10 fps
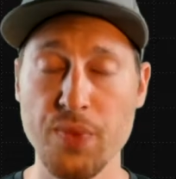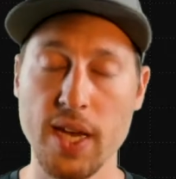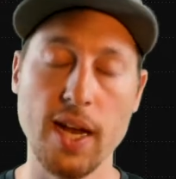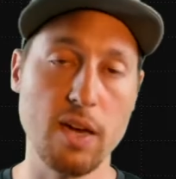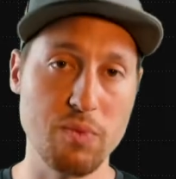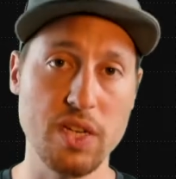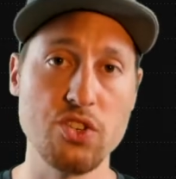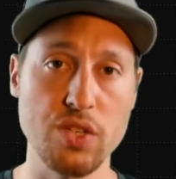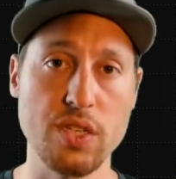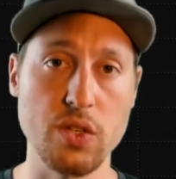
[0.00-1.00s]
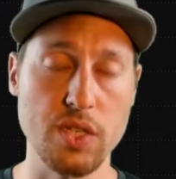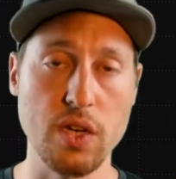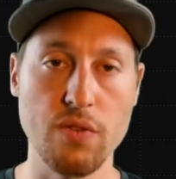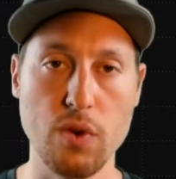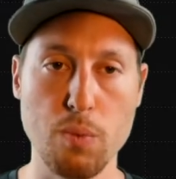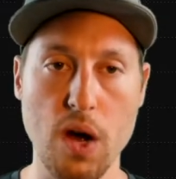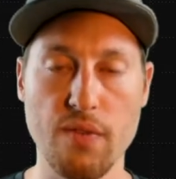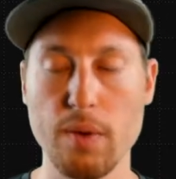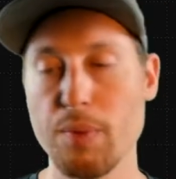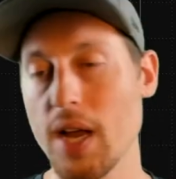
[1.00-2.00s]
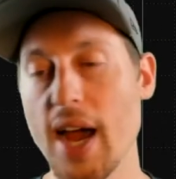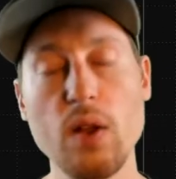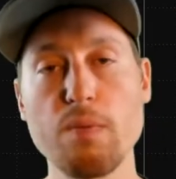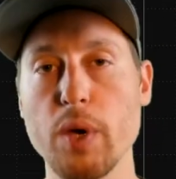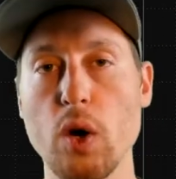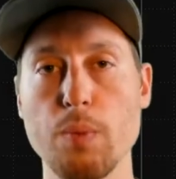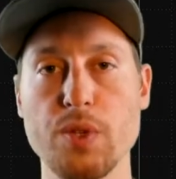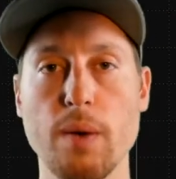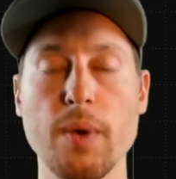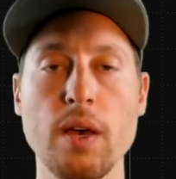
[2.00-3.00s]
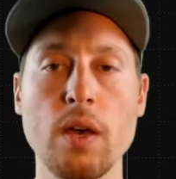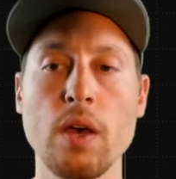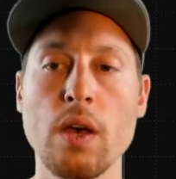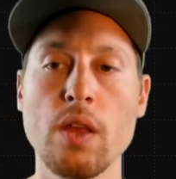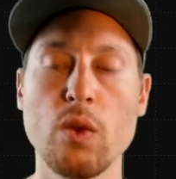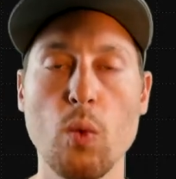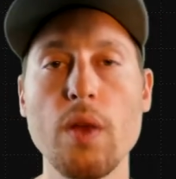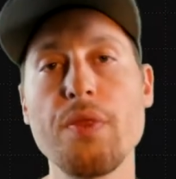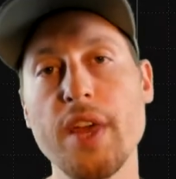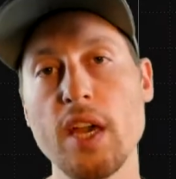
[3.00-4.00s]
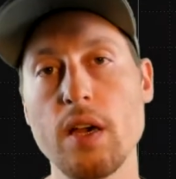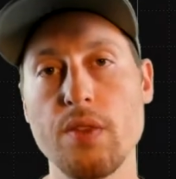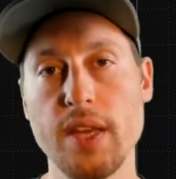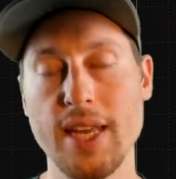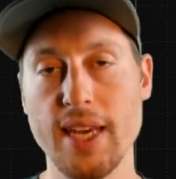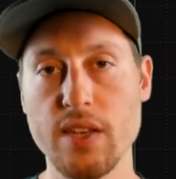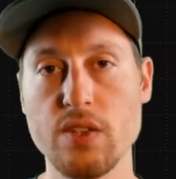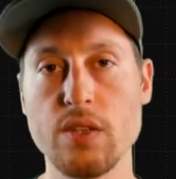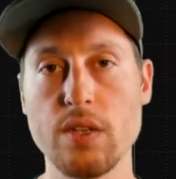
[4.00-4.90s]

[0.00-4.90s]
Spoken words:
and I can potentially still sell it for a profit. But I don't have my hopes up. The one thing that is